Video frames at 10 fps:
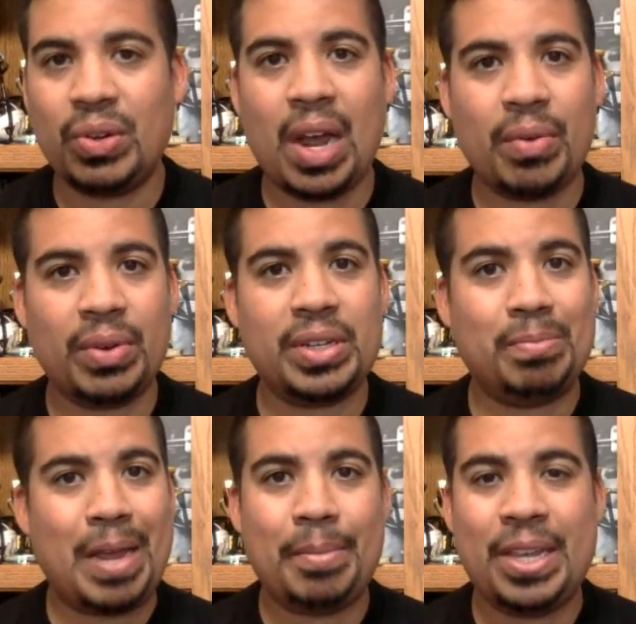who got
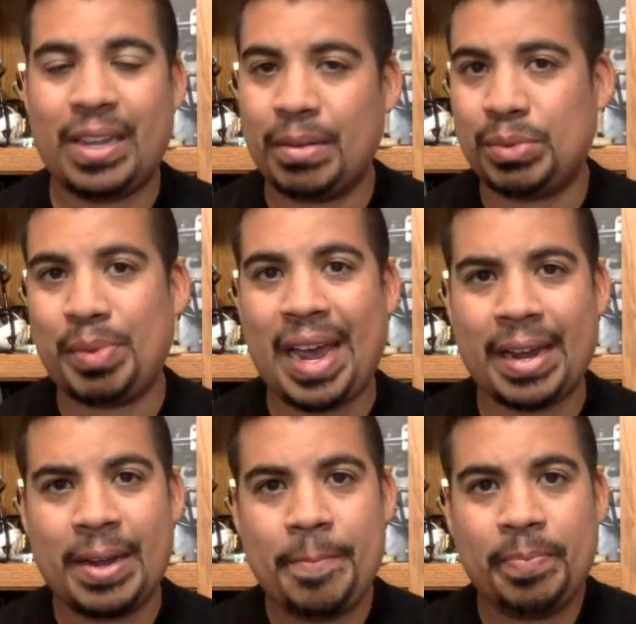released, maybe he comes
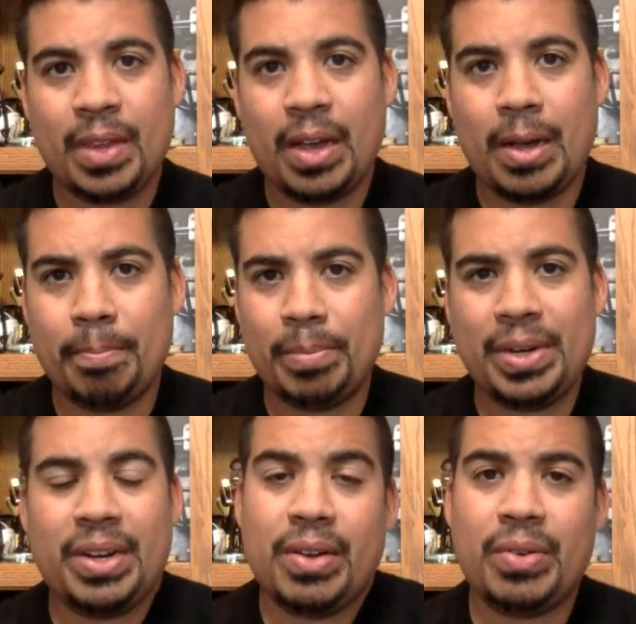back.
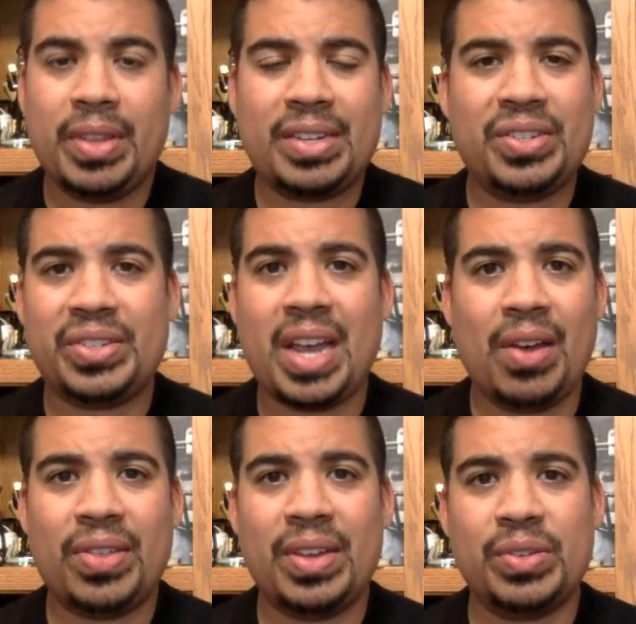But, you know, that's just
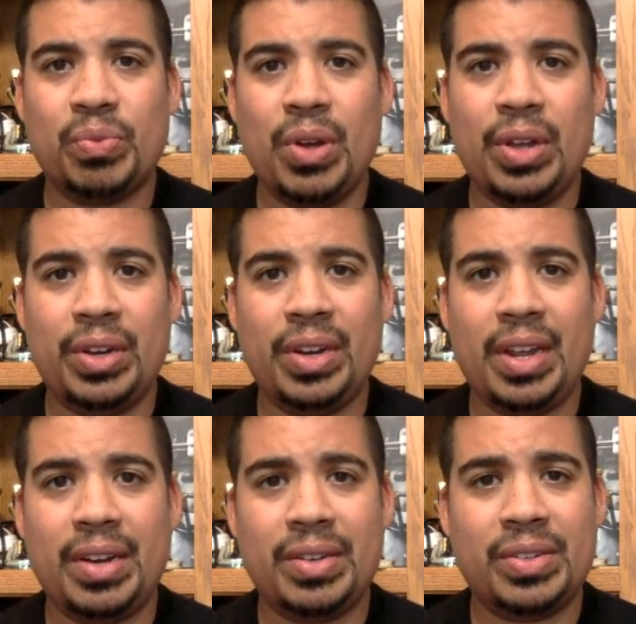how things run.
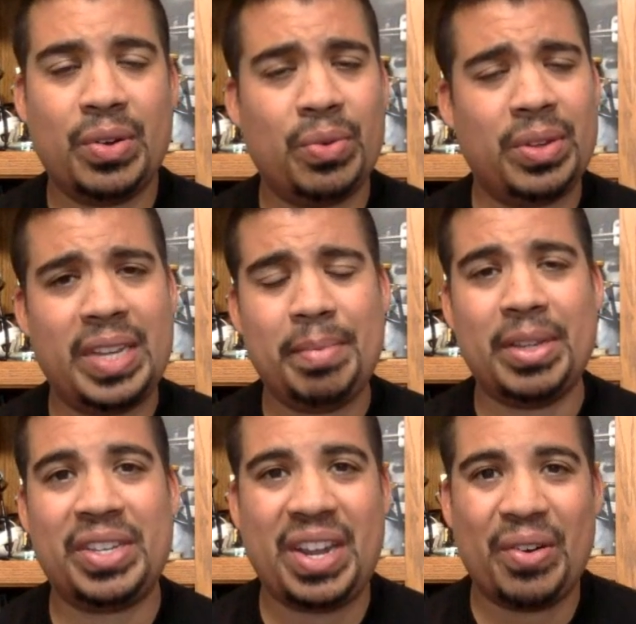And so the team
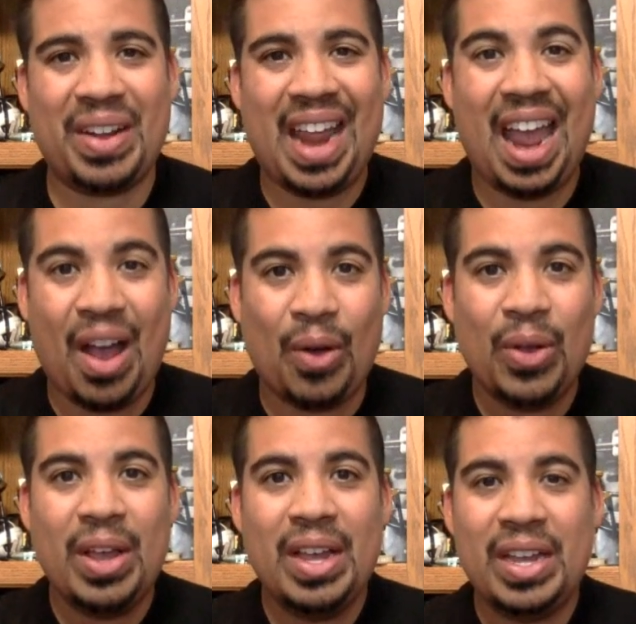that's here now
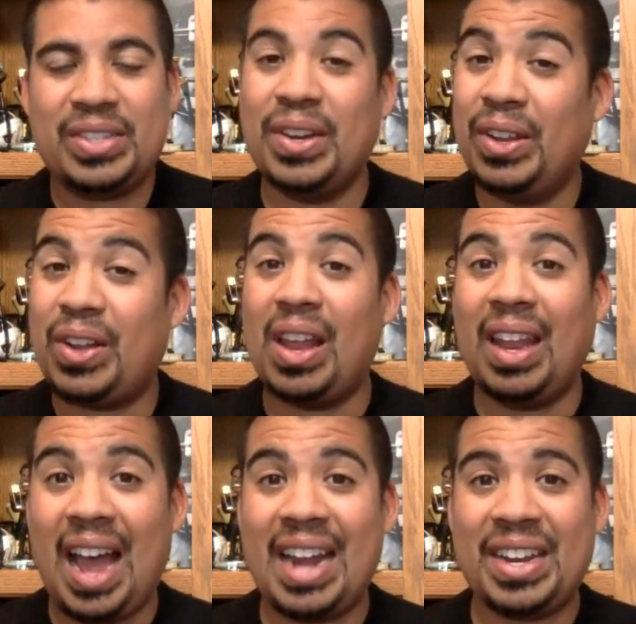is going to look a
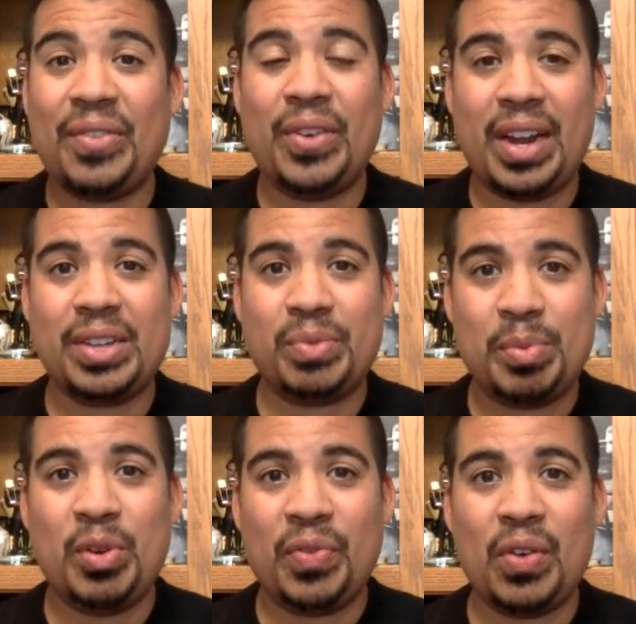lot different as we
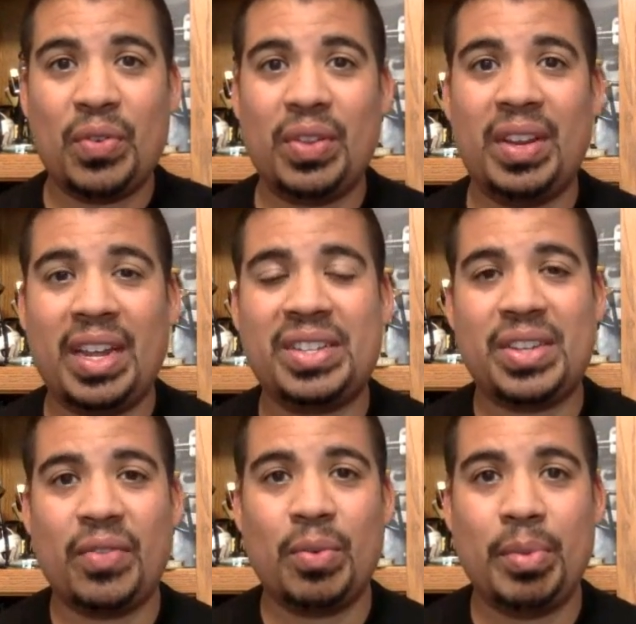move over the next
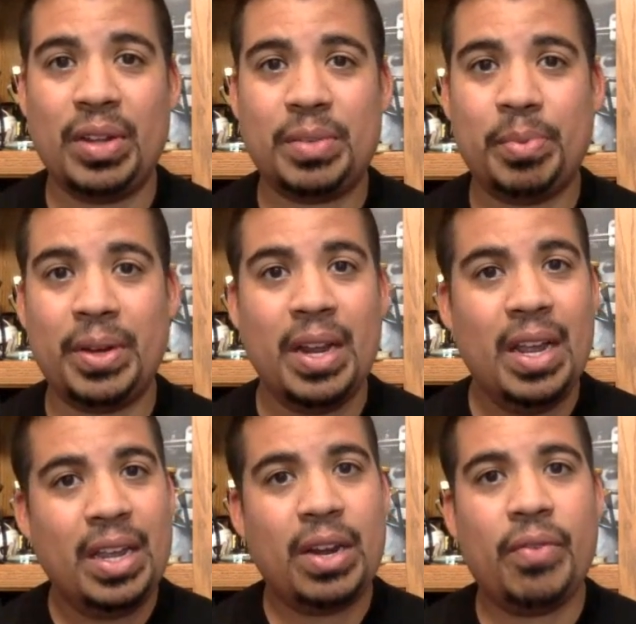several months. But,
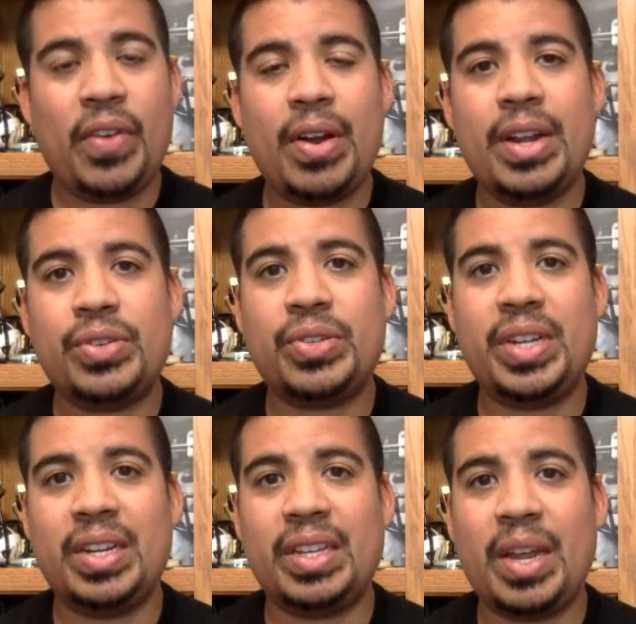you know, very
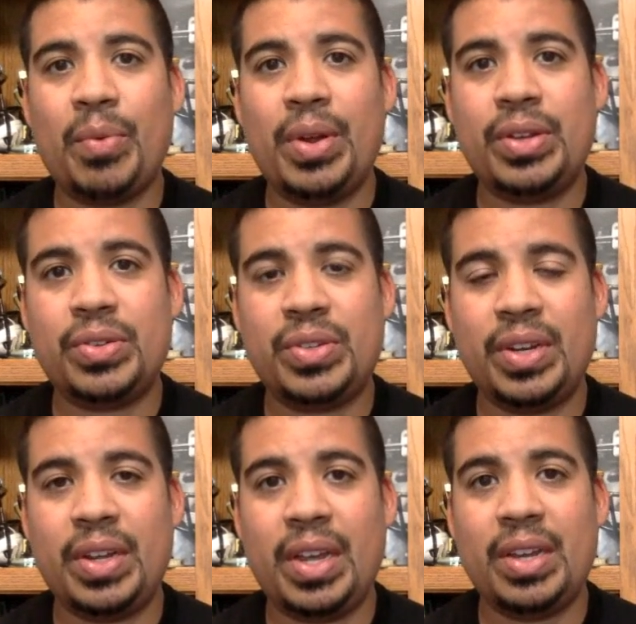interesting that they were
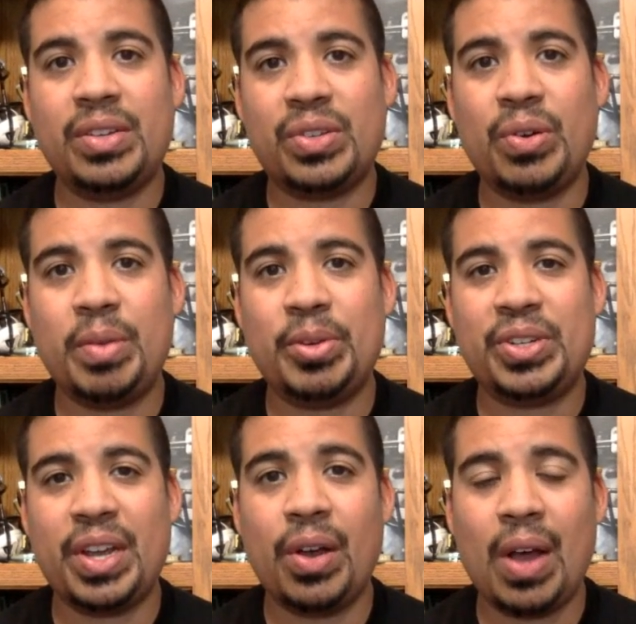interested in Sony
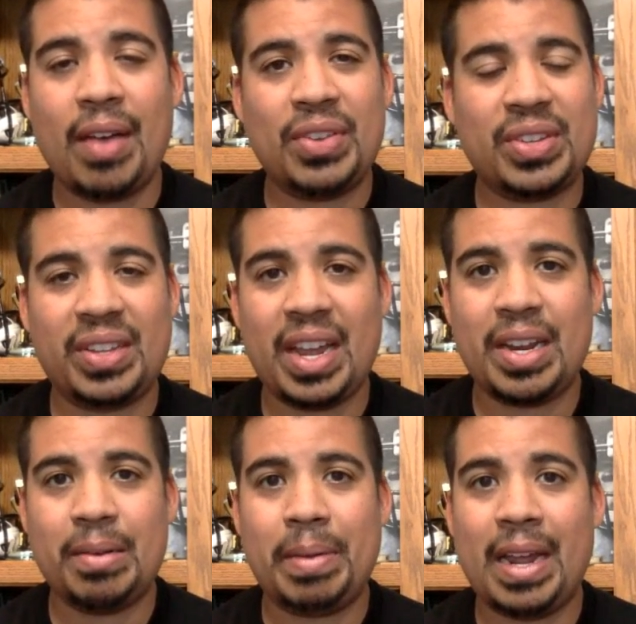Michel. Obviously, that
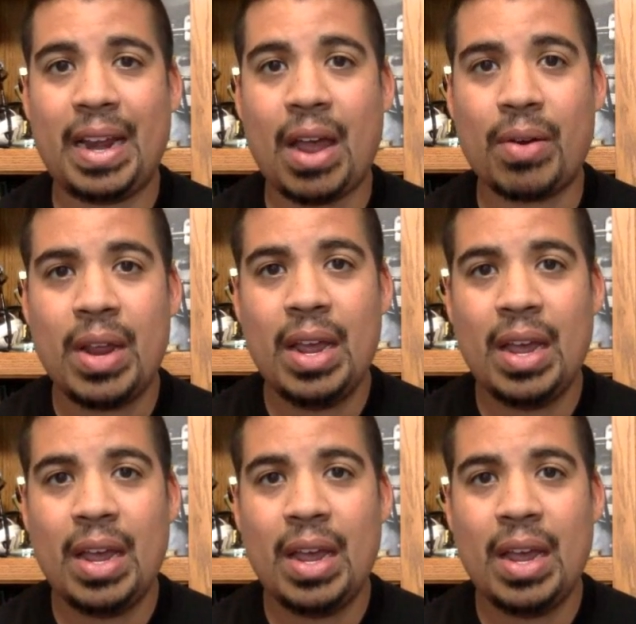didn't pan out.